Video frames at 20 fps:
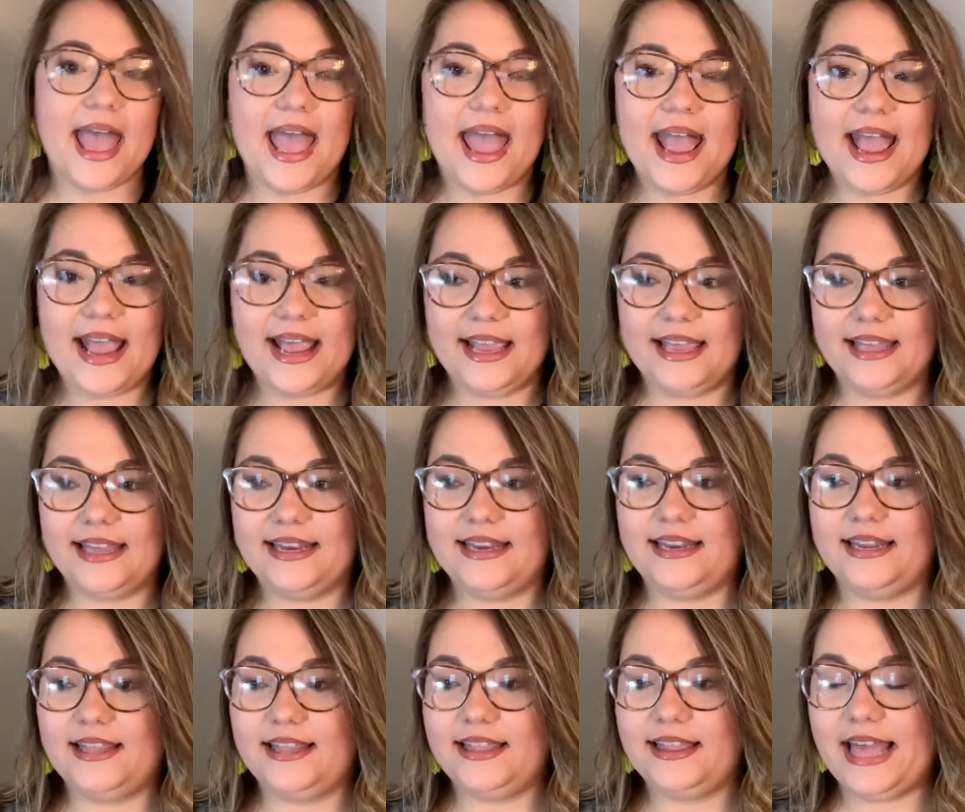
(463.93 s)
And
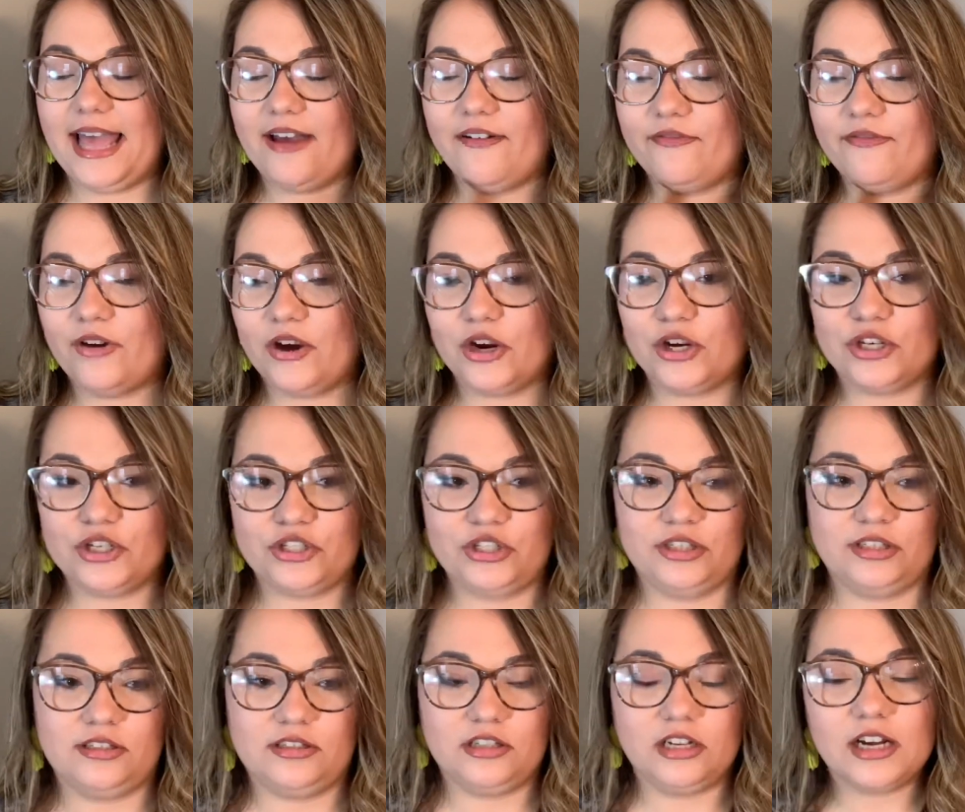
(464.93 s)
that verse
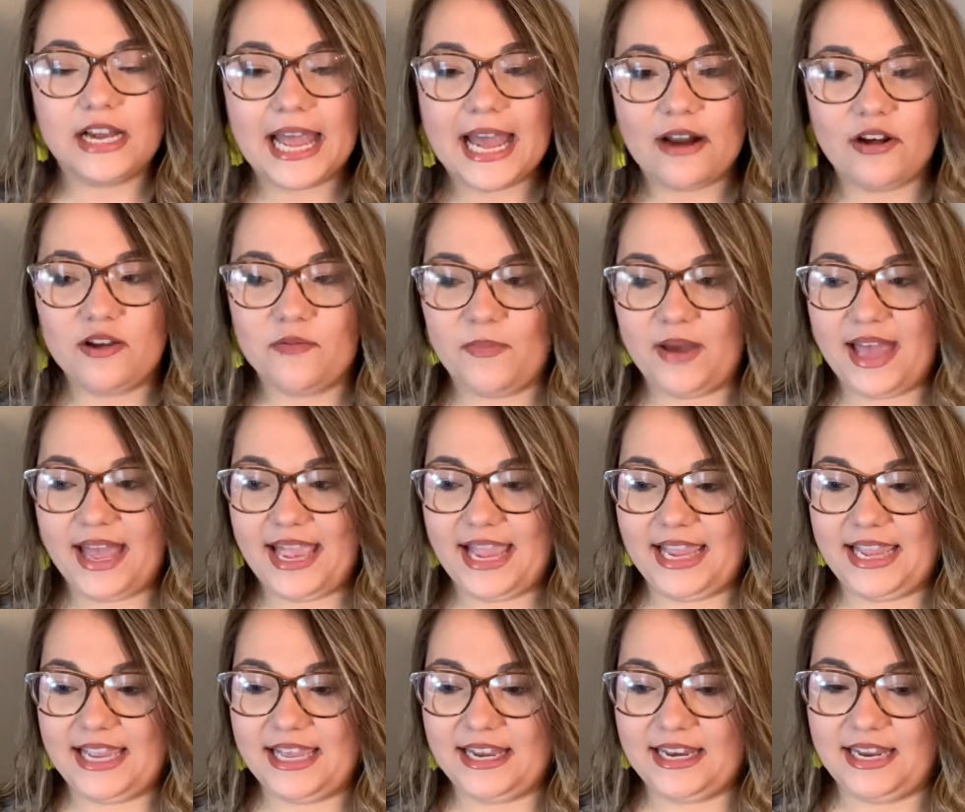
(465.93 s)
just stuck out in my
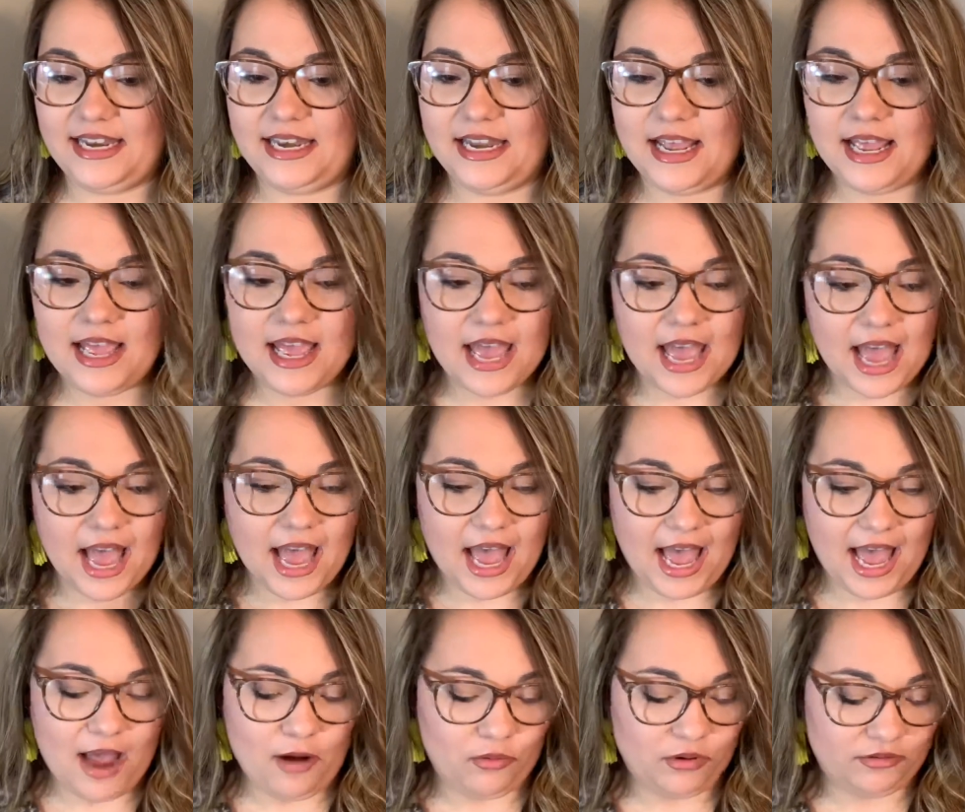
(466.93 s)
head, and
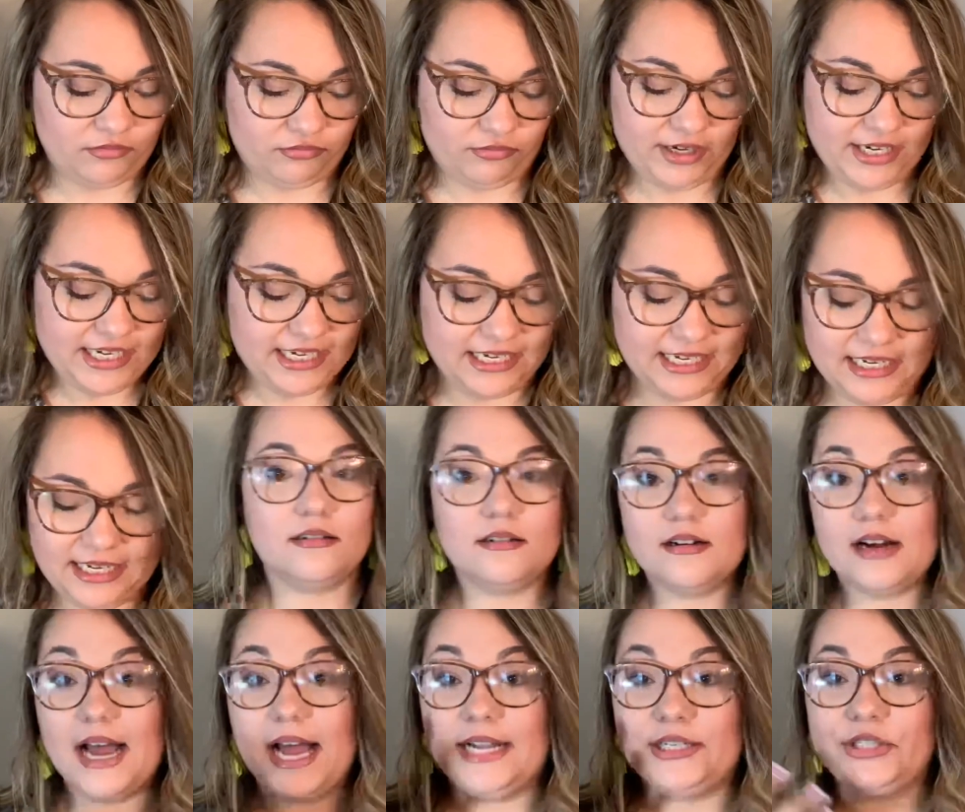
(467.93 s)
I would read it.
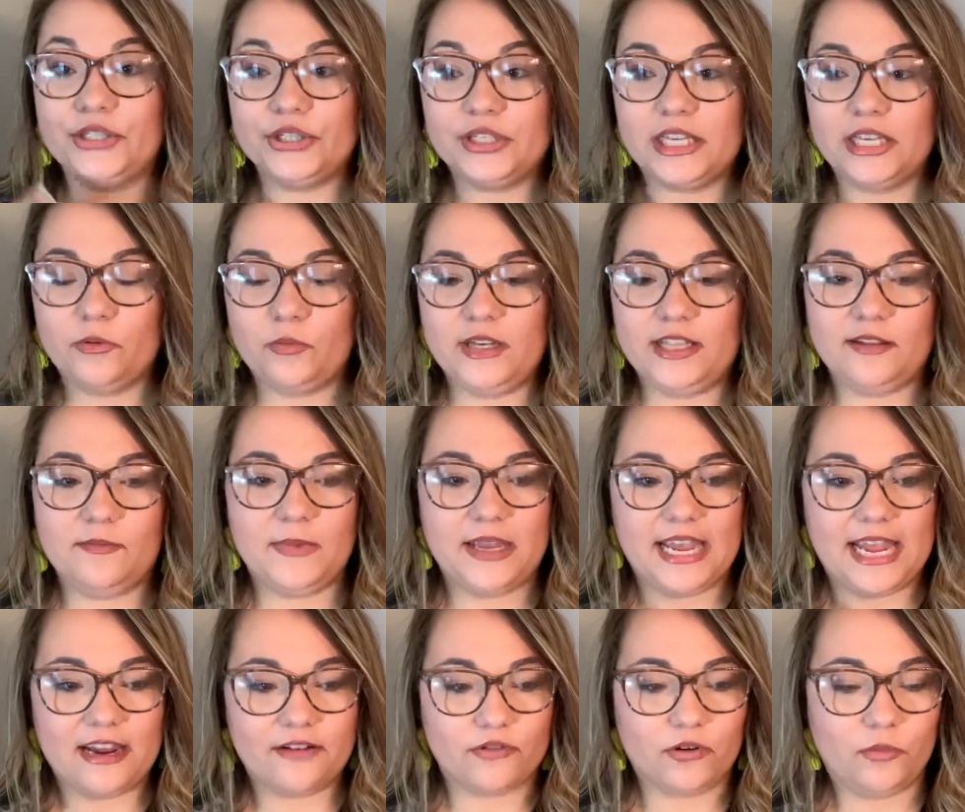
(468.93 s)
I took it with me
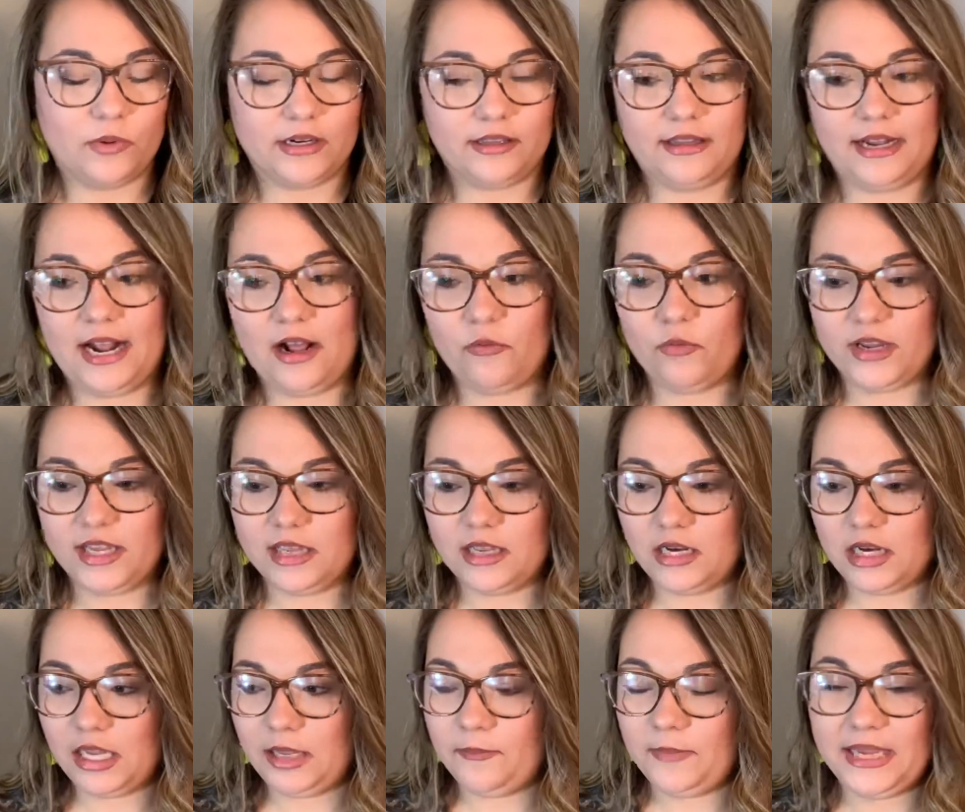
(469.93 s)
everywhere that I went.
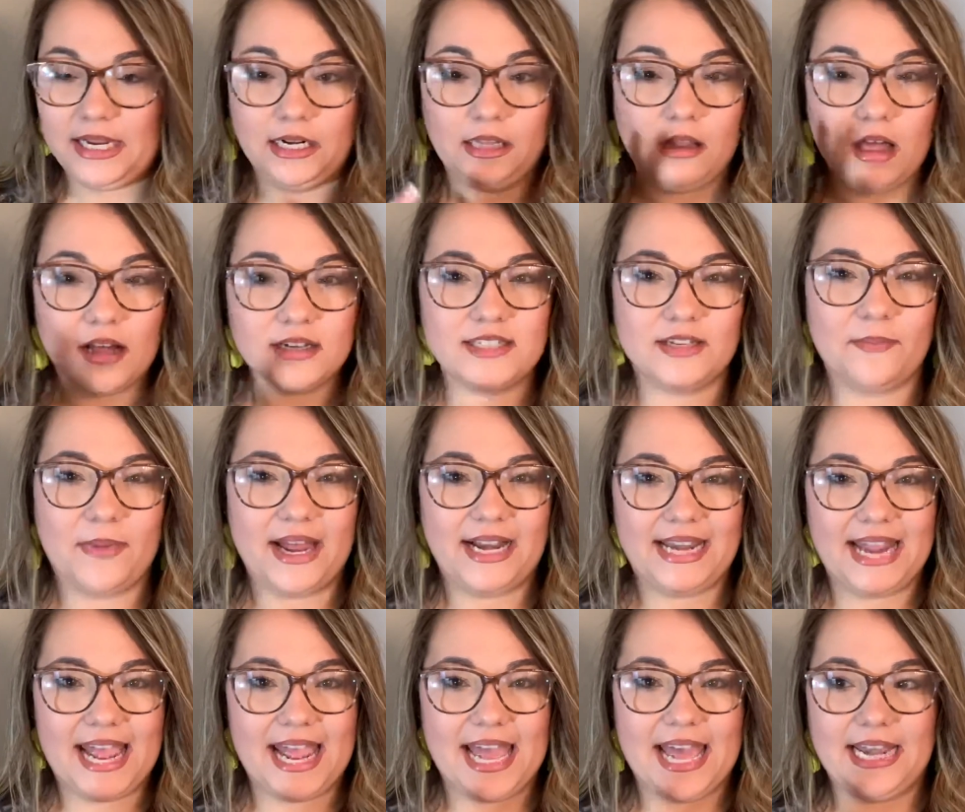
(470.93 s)
It meant a lot to my
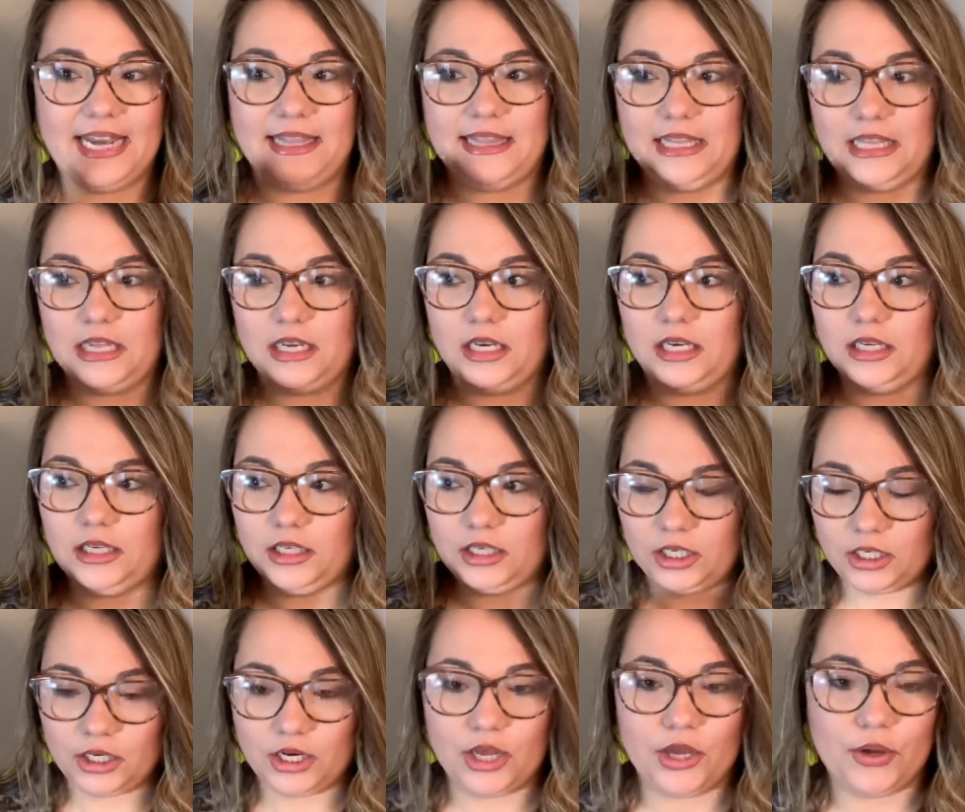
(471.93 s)
dad, and then, you
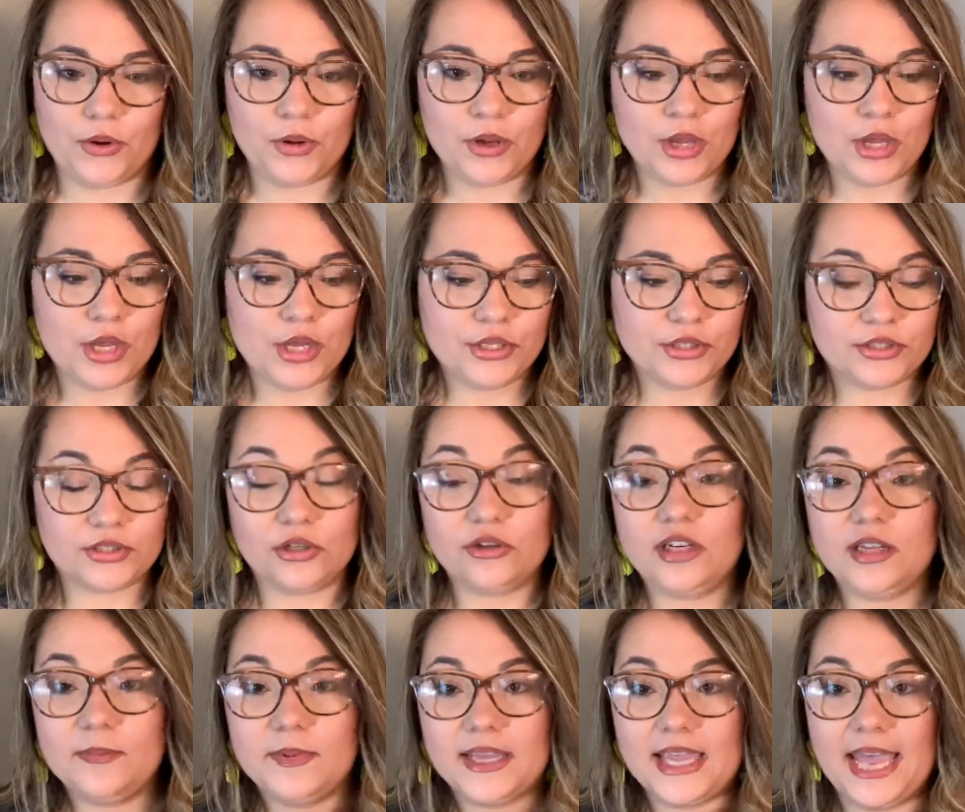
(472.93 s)
know, soon
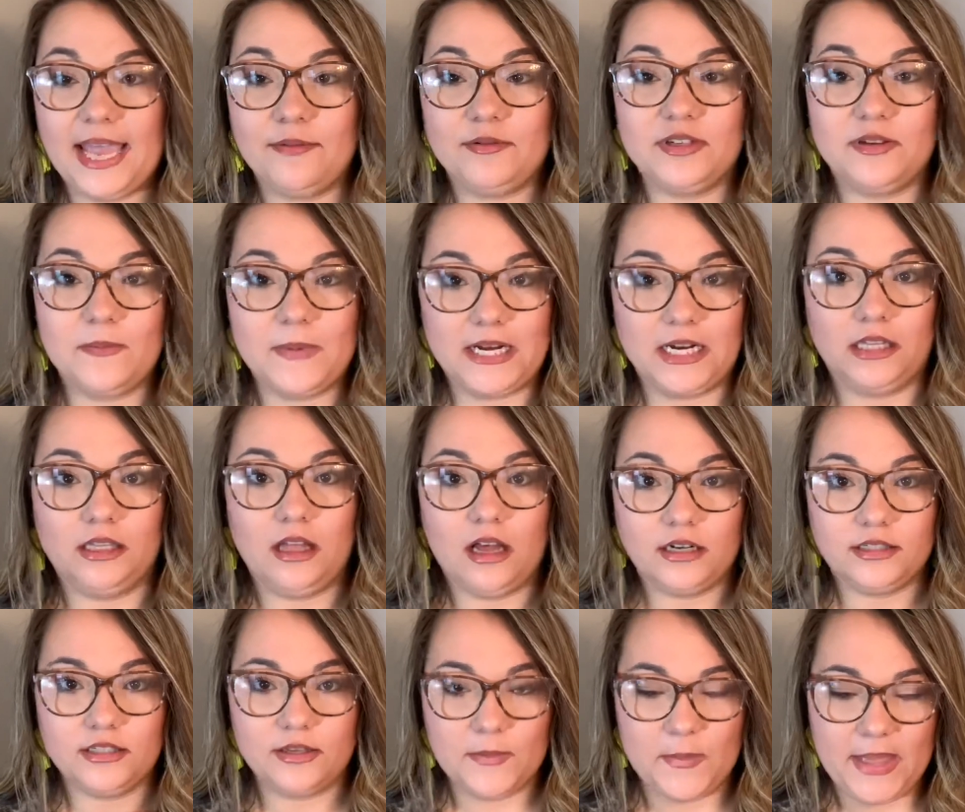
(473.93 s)
it became to mean a lot
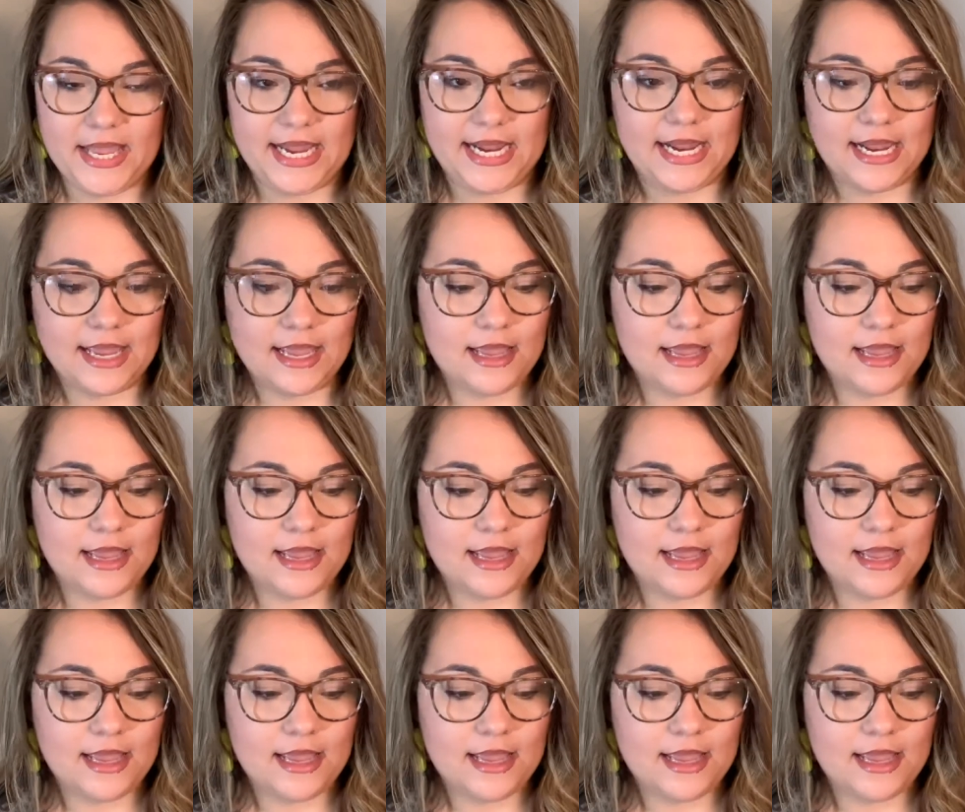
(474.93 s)
to me.